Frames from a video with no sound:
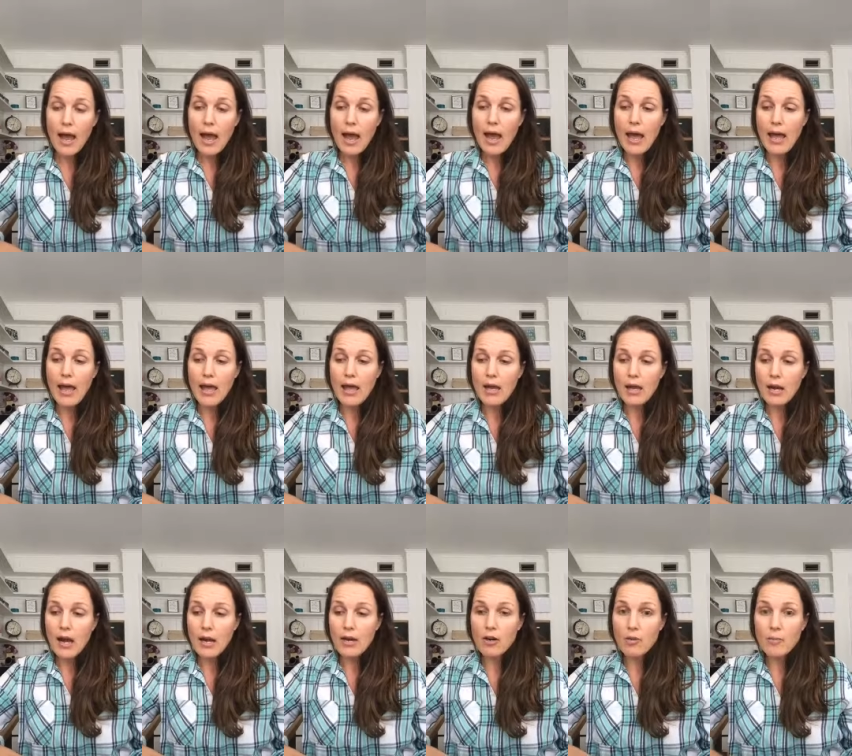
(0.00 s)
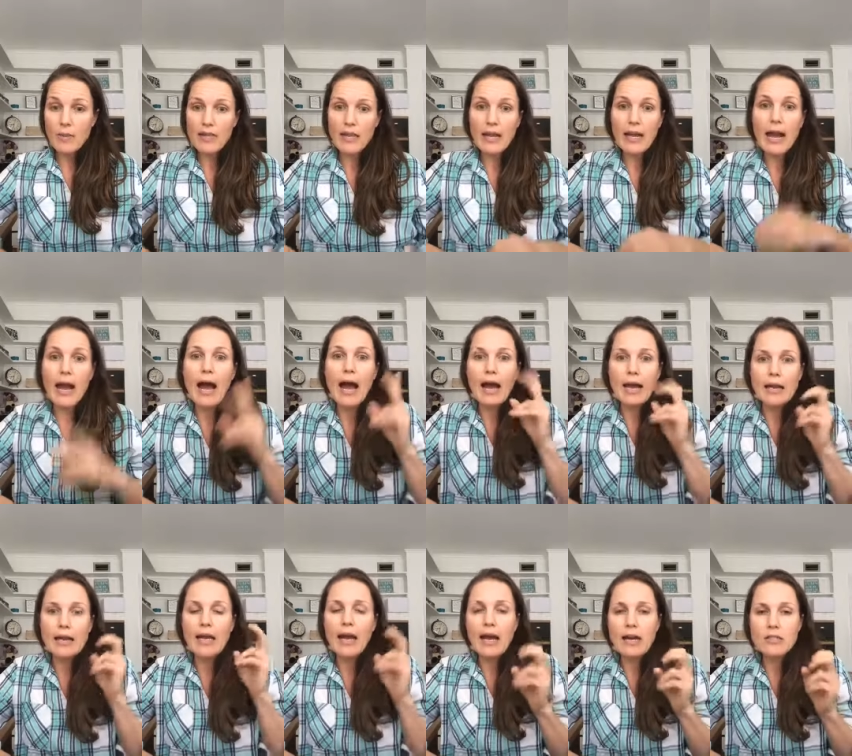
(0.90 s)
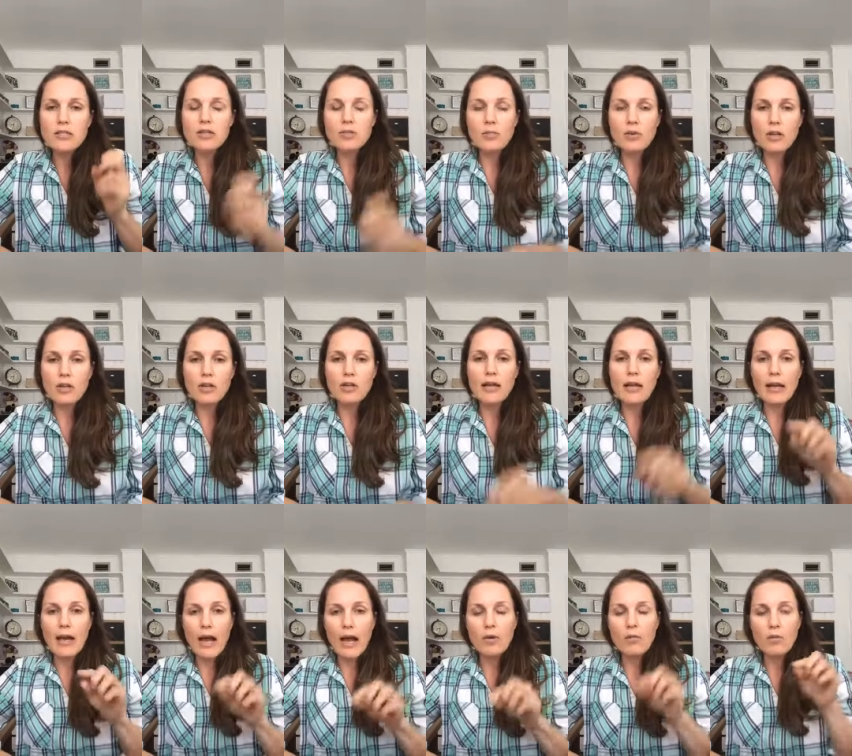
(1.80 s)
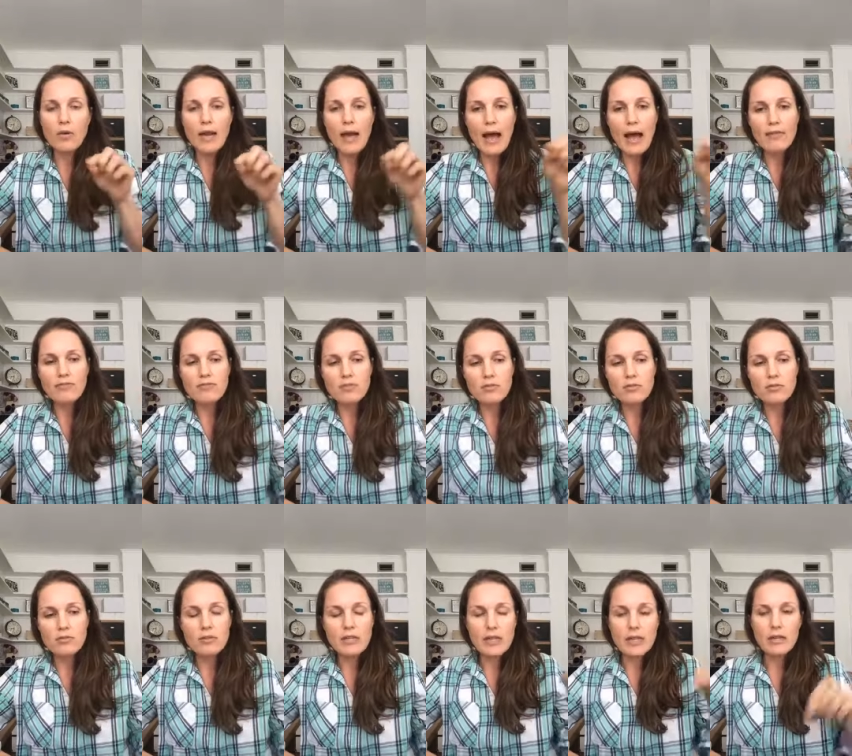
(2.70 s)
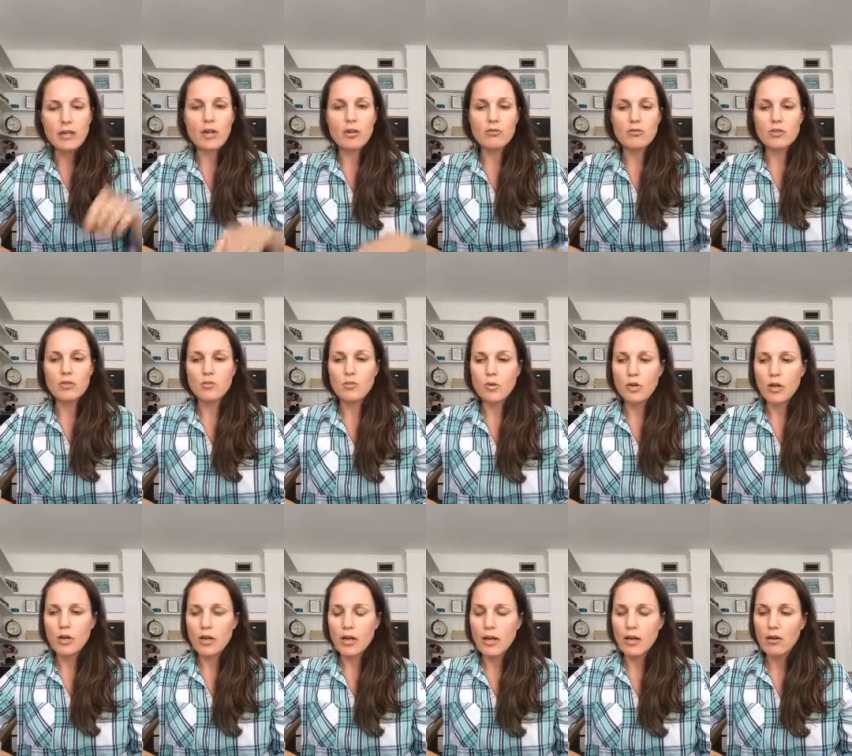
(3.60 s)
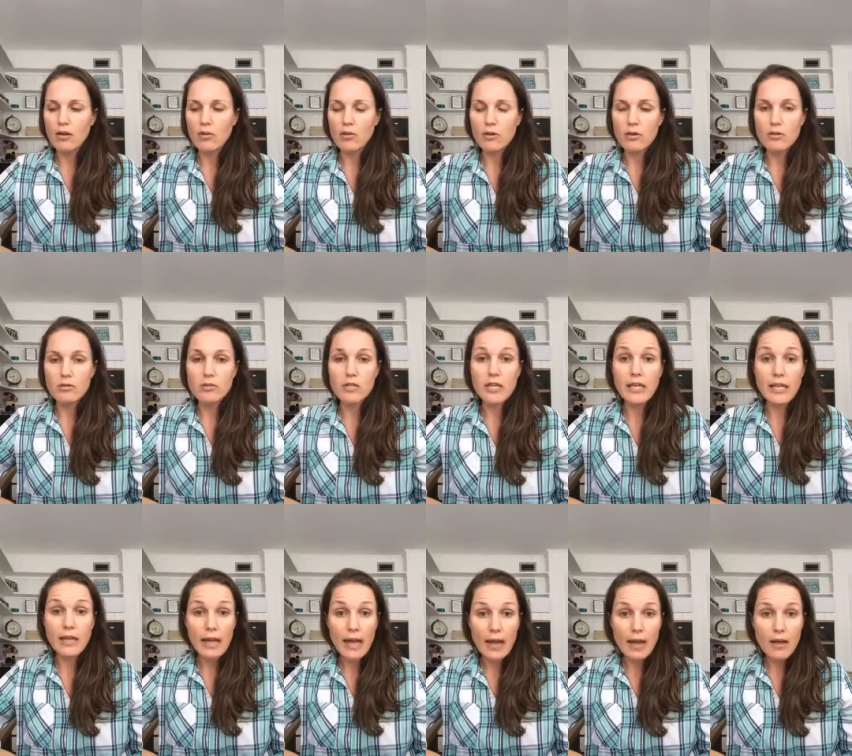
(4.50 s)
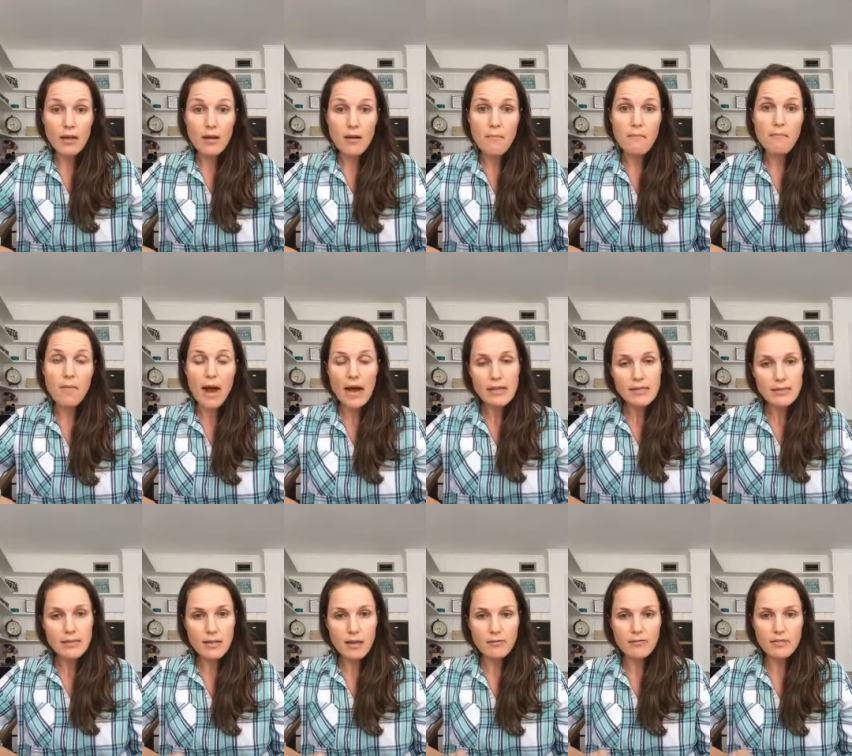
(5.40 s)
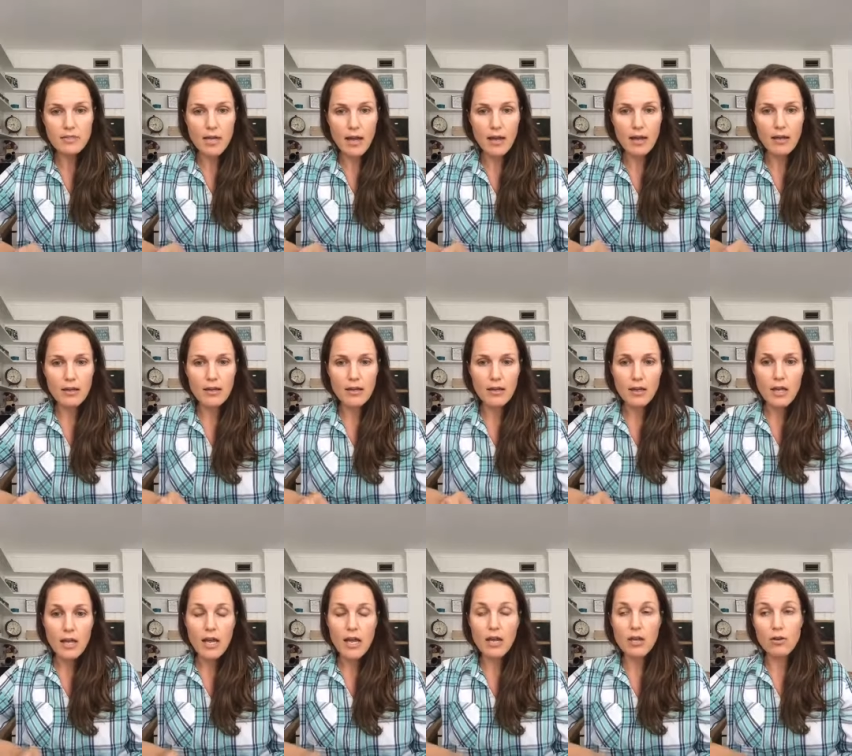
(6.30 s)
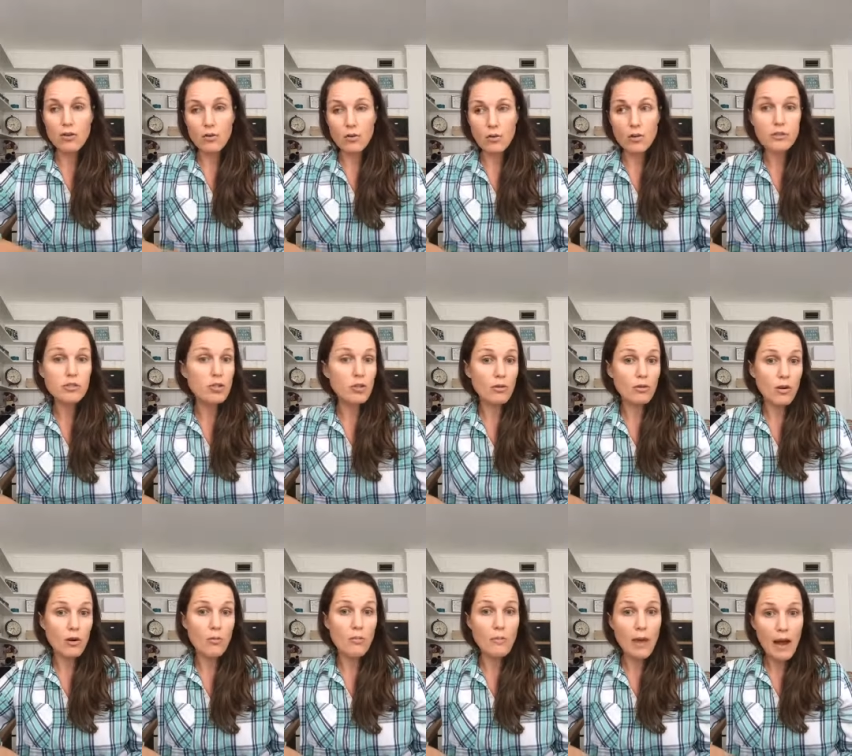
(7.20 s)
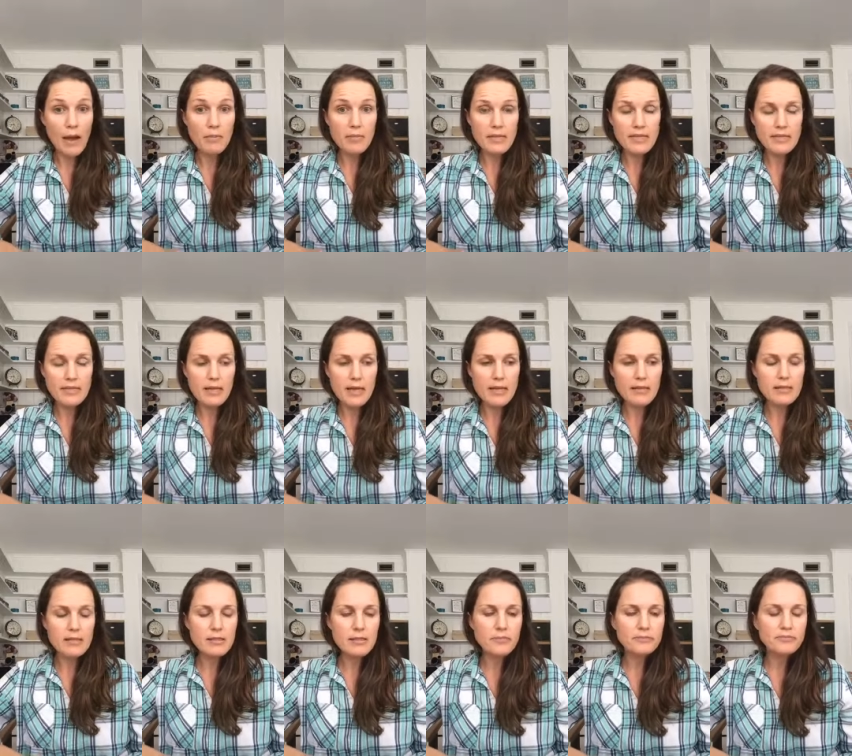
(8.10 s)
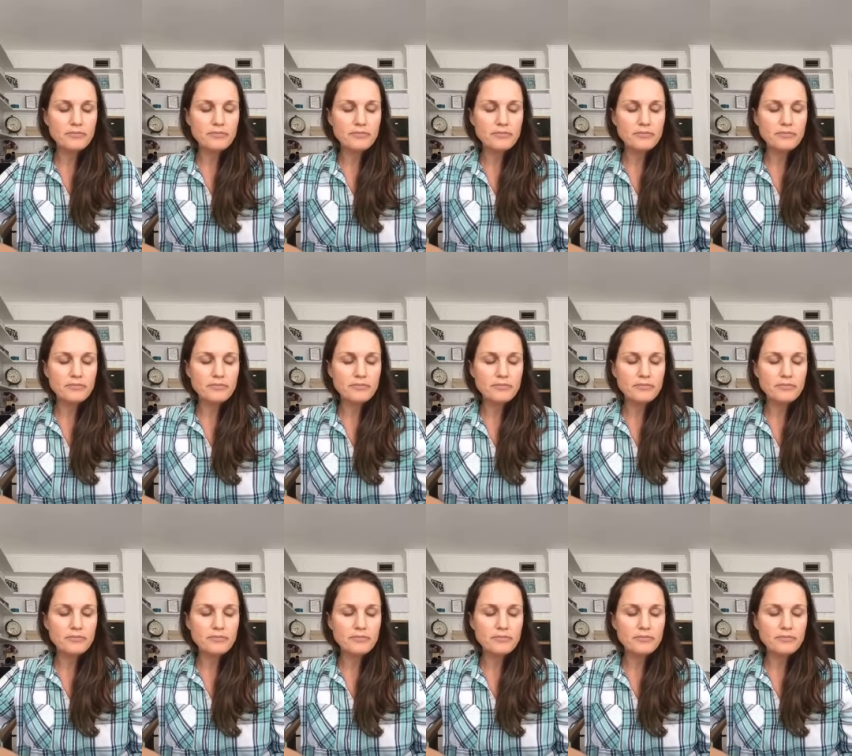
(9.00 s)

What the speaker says: And I don't mean, like, I got to work. Like, I would have to then go to work in order to get my stuff done in order to grow my business.